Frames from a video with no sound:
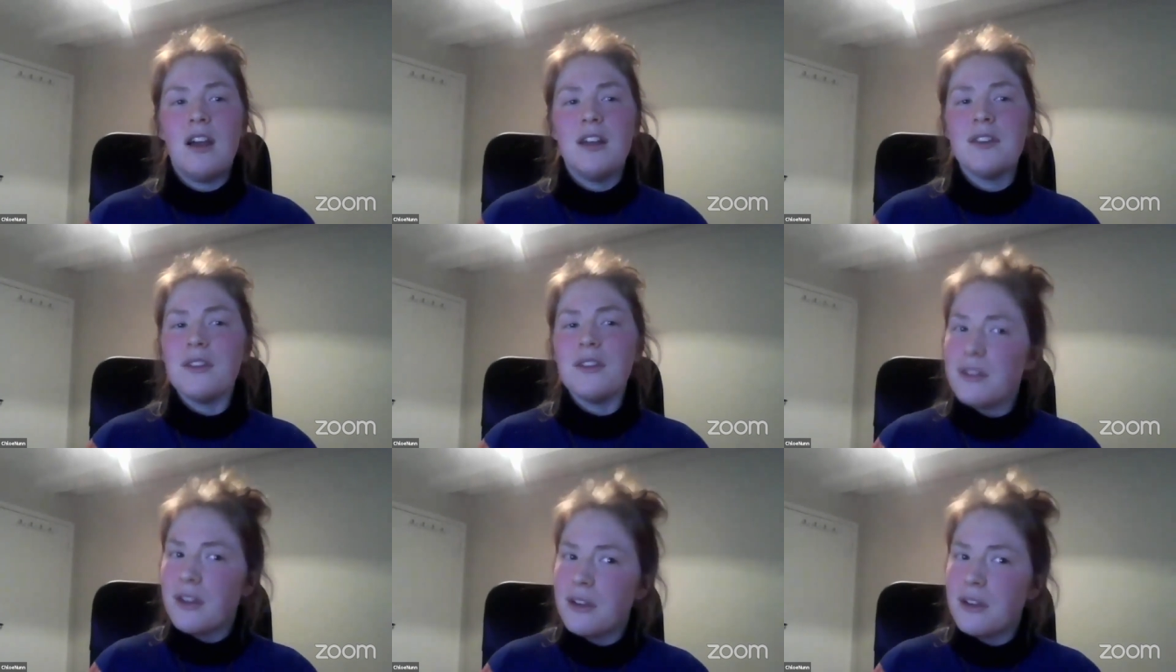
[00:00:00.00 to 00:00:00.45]
I
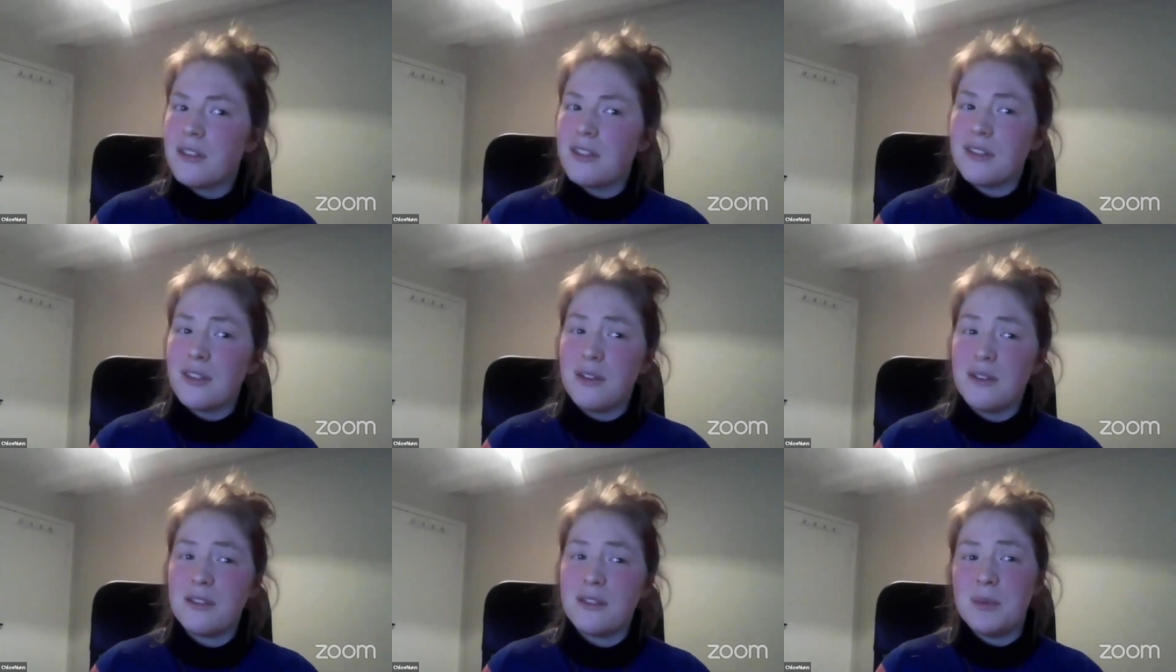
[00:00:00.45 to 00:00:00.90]
don't know
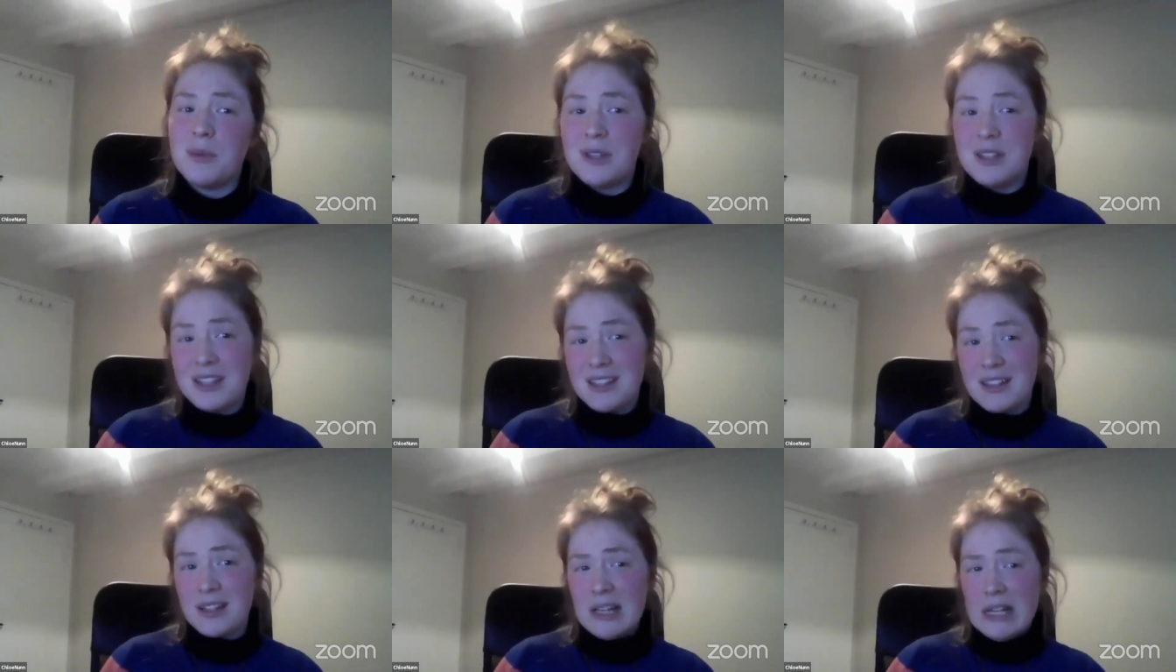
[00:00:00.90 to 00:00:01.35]
that those are
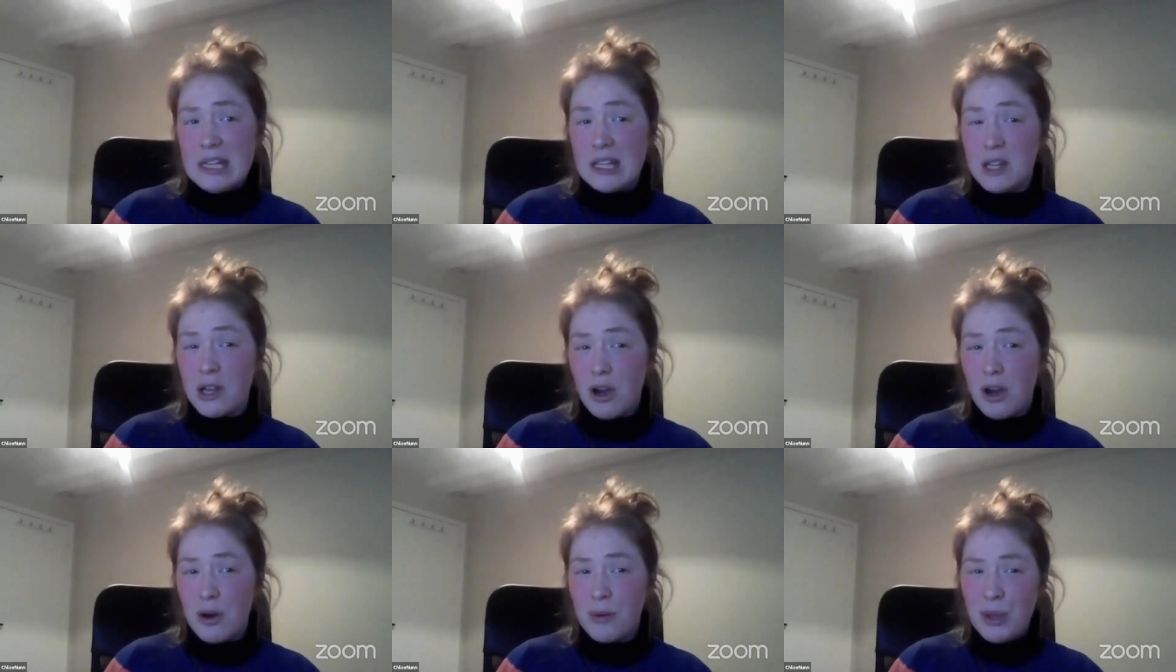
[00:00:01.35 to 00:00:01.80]
particularly
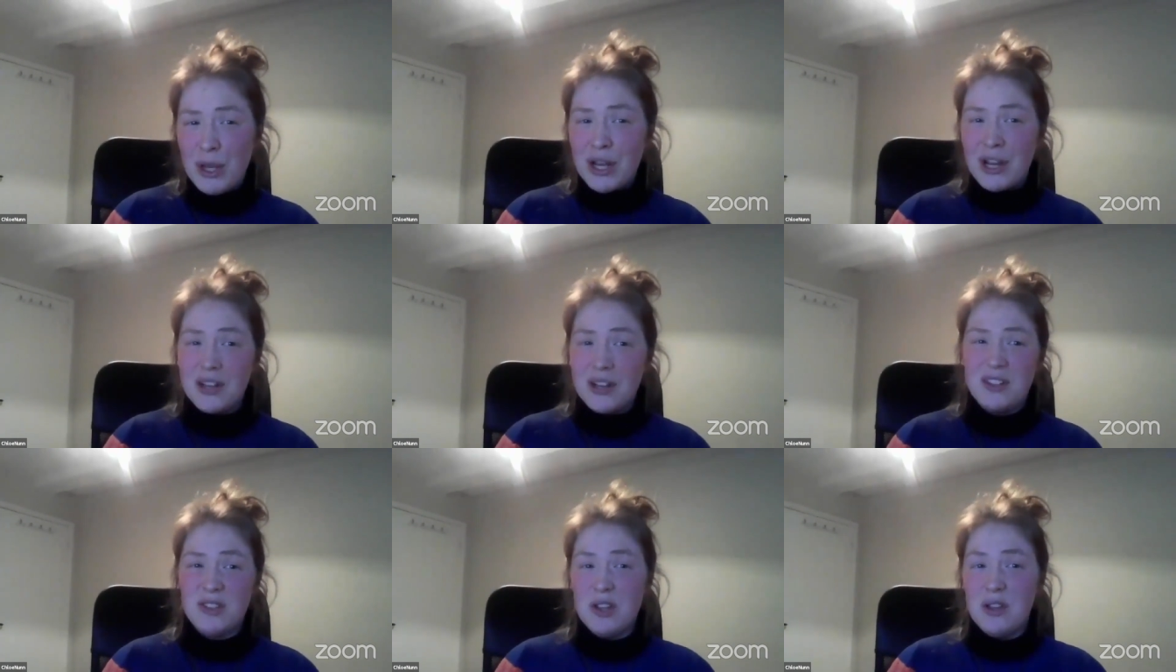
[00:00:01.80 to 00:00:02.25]
common.
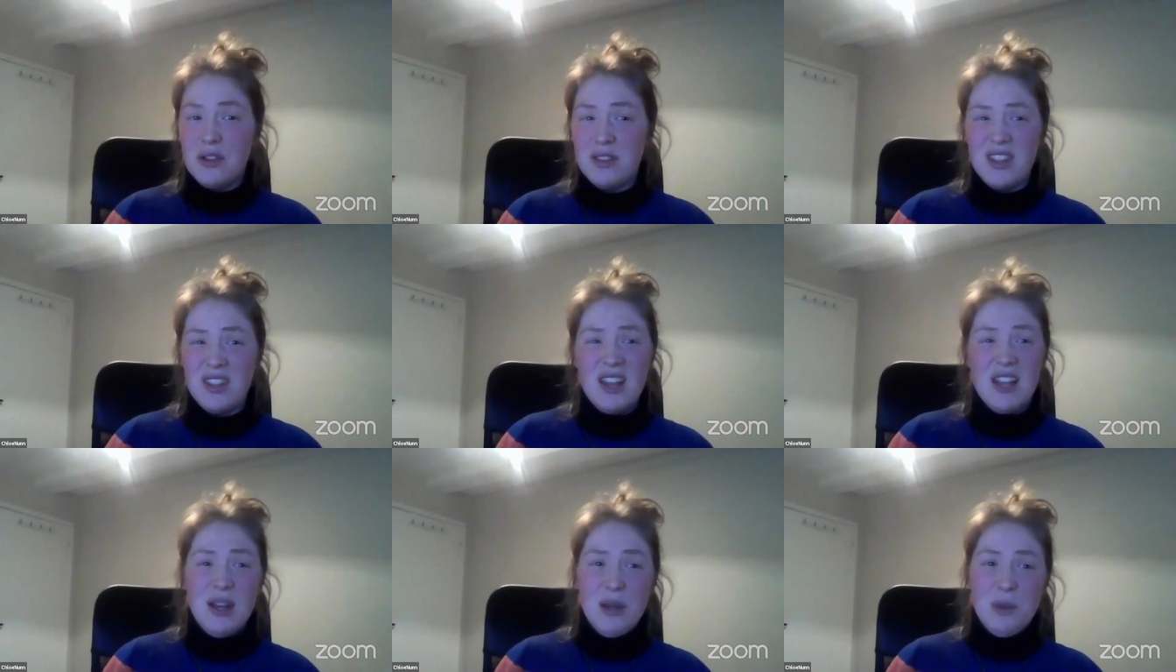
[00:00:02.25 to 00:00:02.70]
I don't know
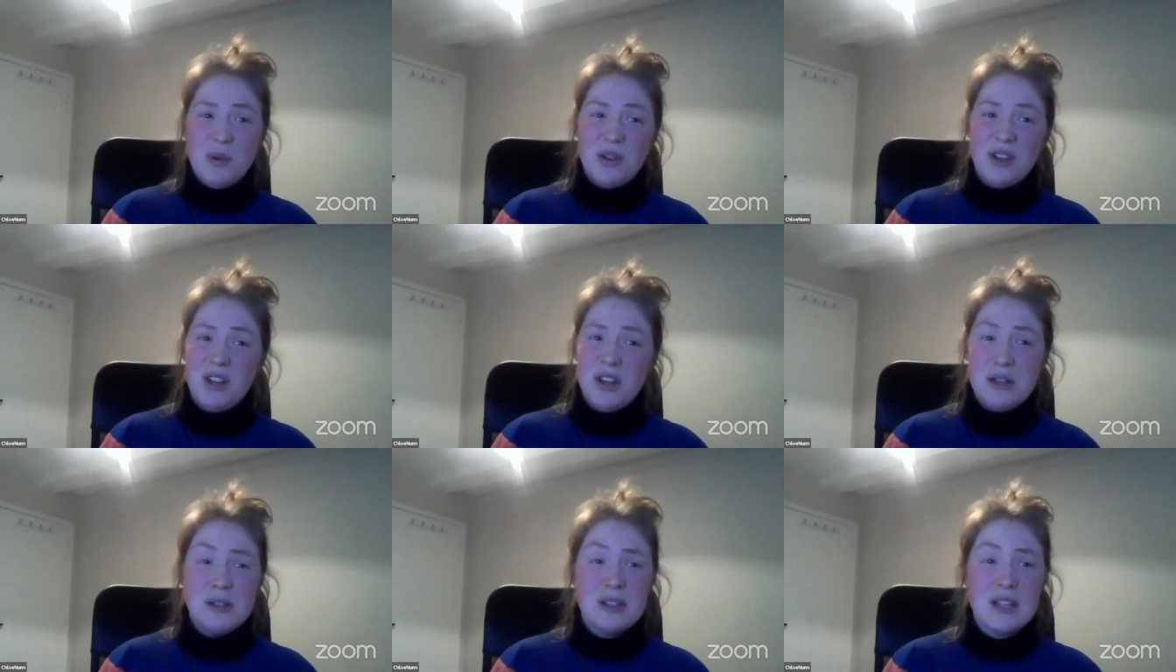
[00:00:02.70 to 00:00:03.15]
that
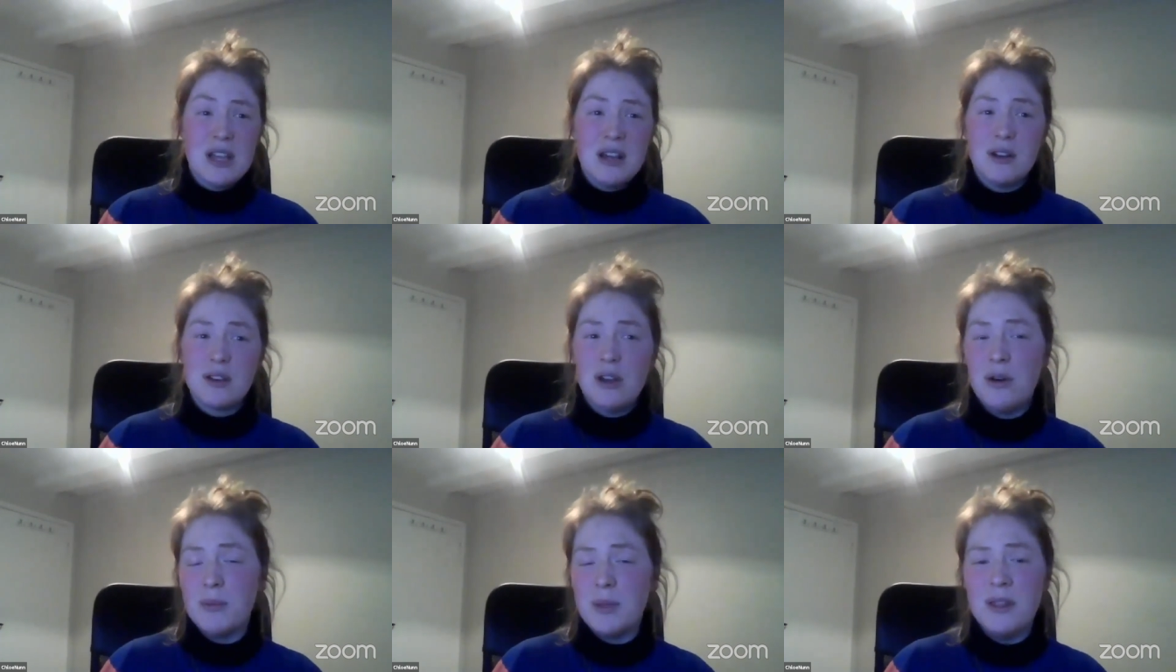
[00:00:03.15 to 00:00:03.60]
anyone knows
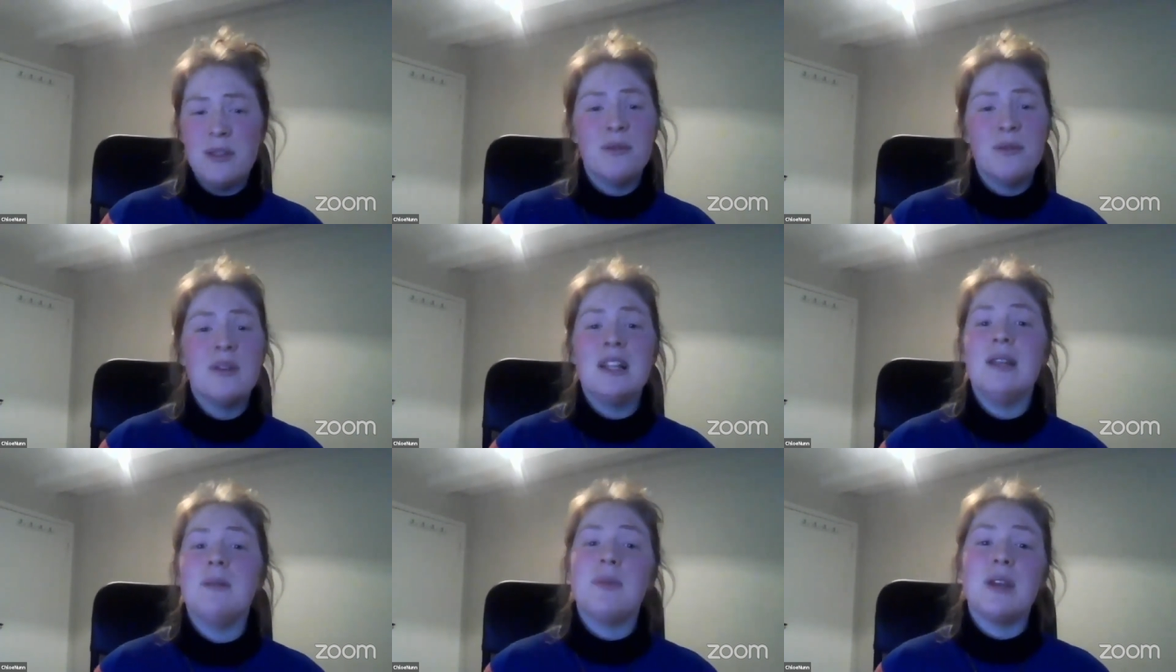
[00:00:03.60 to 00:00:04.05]
how common the
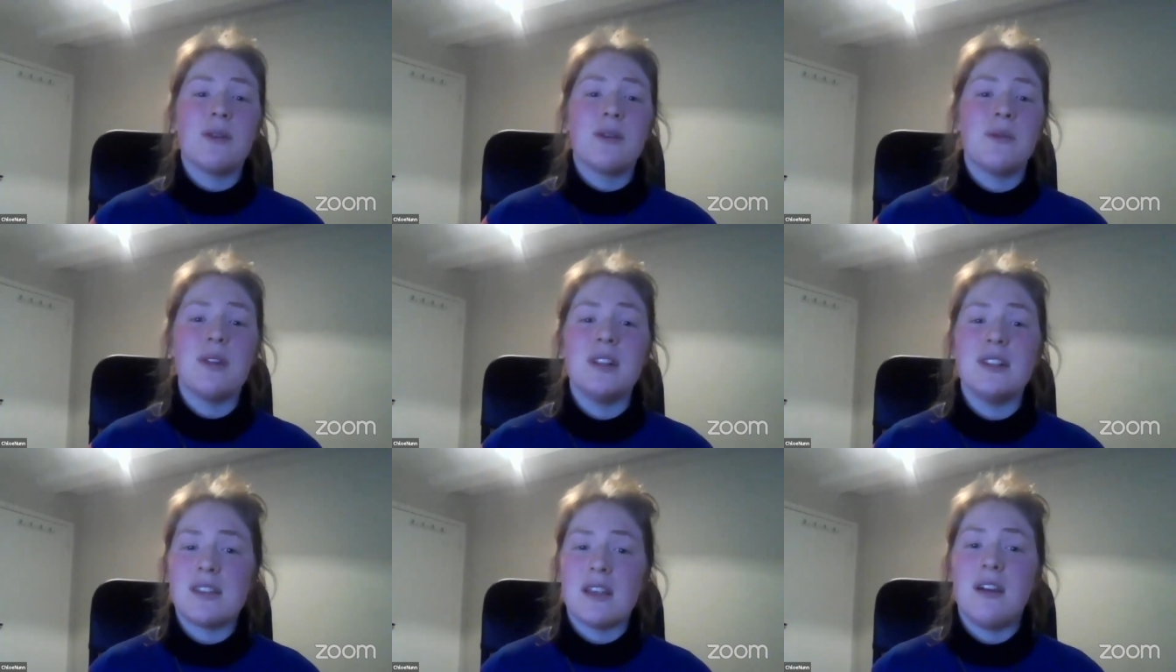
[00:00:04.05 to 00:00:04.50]
really big
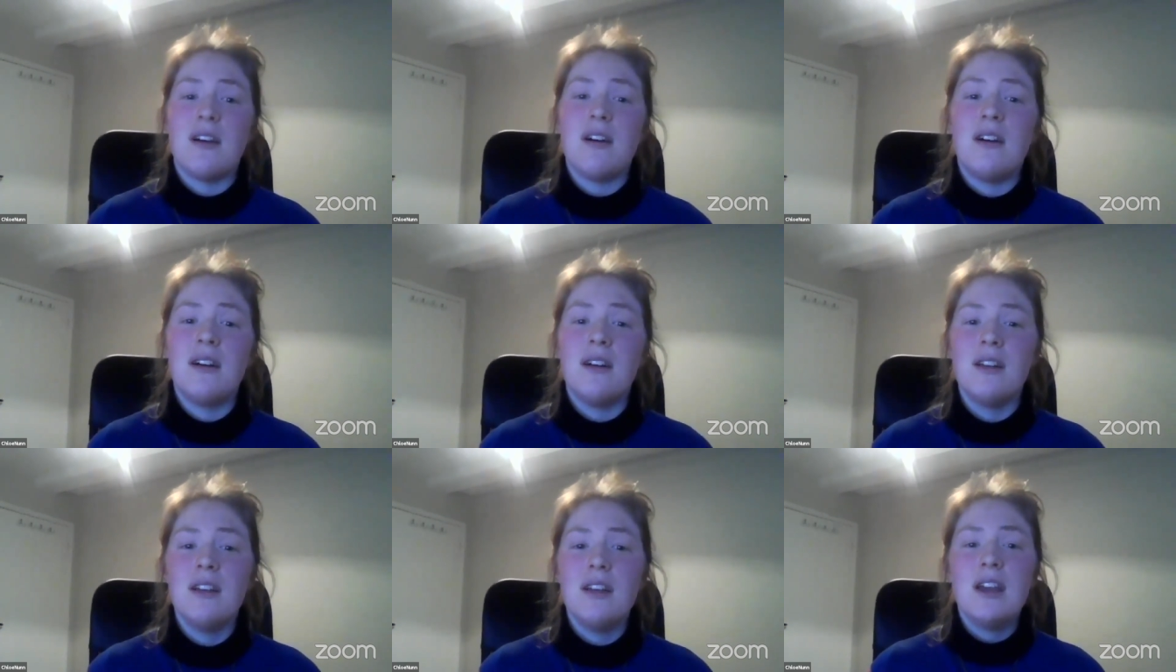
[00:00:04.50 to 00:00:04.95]
ones
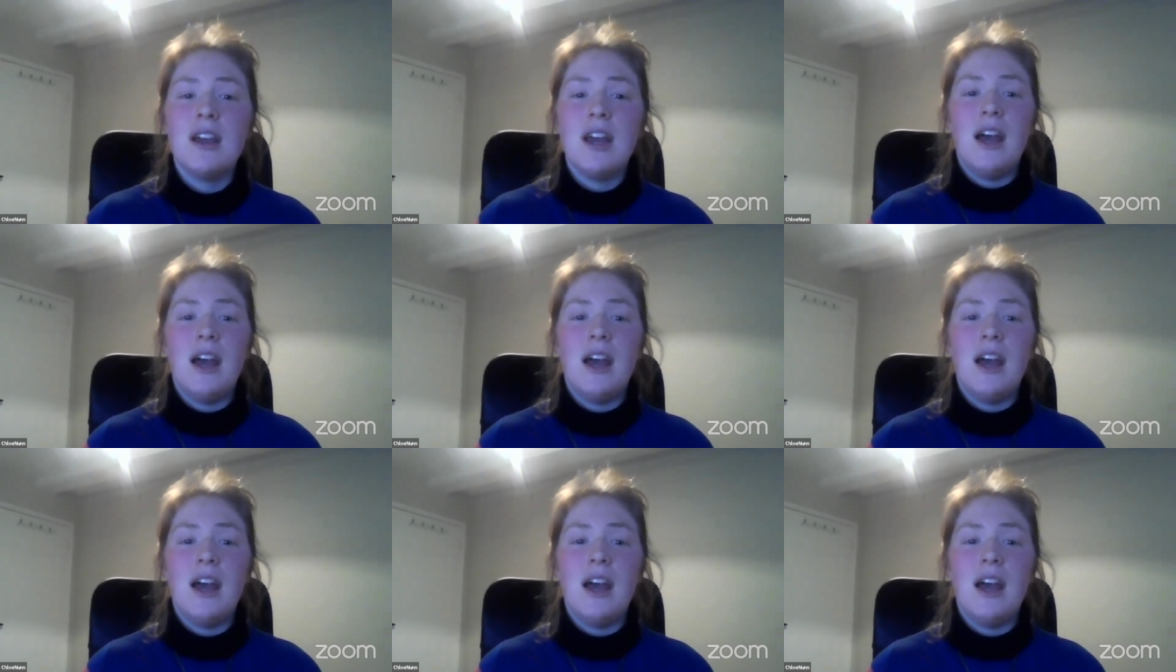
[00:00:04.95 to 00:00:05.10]
are.